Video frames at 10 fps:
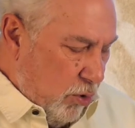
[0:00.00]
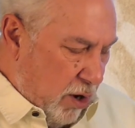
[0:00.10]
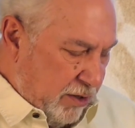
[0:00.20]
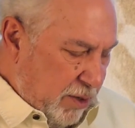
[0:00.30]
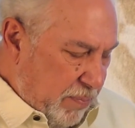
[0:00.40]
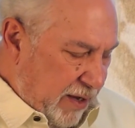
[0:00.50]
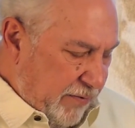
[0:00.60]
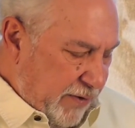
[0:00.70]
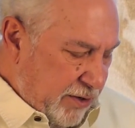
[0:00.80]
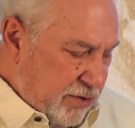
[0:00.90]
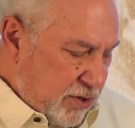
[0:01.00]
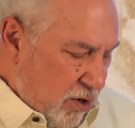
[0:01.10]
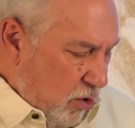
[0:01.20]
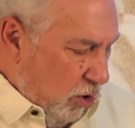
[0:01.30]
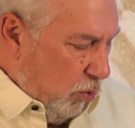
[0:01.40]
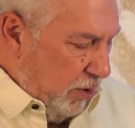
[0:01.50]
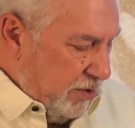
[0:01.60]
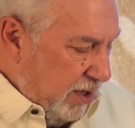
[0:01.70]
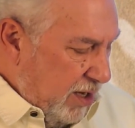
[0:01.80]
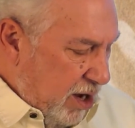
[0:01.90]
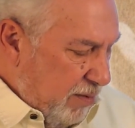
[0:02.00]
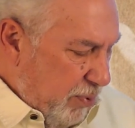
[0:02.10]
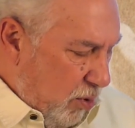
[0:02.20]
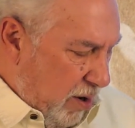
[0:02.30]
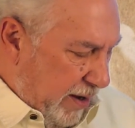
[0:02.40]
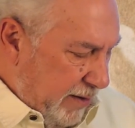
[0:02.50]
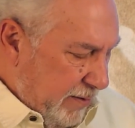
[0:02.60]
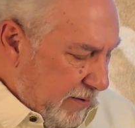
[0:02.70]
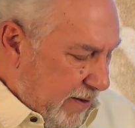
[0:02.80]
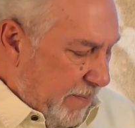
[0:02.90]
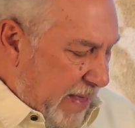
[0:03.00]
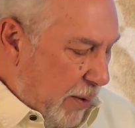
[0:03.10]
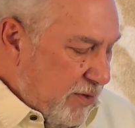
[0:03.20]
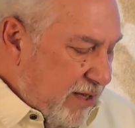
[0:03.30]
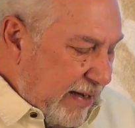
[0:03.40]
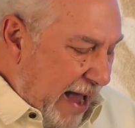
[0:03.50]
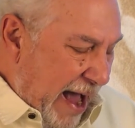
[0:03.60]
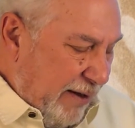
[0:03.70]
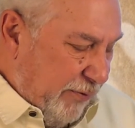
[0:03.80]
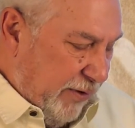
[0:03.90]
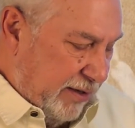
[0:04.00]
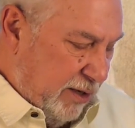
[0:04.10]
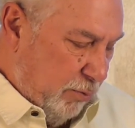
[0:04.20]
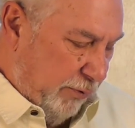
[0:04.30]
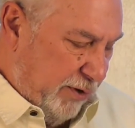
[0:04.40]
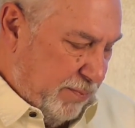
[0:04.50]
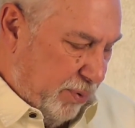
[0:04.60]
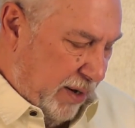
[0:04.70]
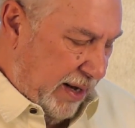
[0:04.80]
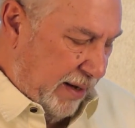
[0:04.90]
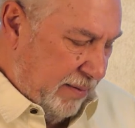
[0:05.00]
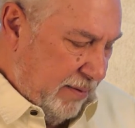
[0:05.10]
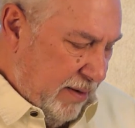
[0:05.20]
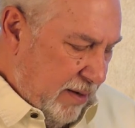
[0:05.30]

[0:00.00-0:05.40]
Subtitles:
caught the big fish, or was it a young boy? That was the conflict in Murphy's brain.